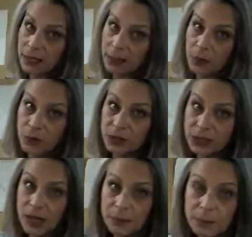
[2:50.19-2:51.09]
And I'm going to
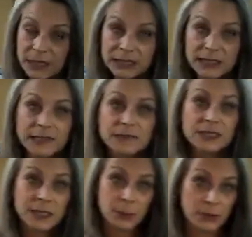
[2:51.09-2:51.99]
cut my sleeves
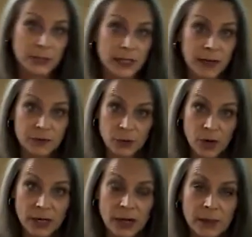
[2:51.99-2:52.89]
separately after
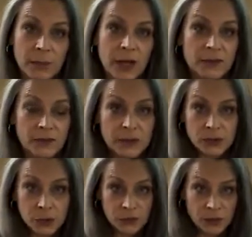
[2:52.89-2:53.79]
I cut my
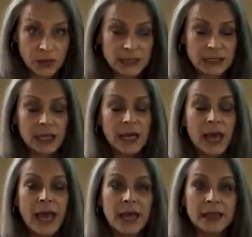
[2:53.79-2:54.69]
two fronts
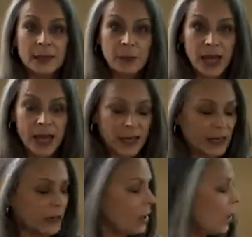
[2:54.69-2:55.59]
and the back.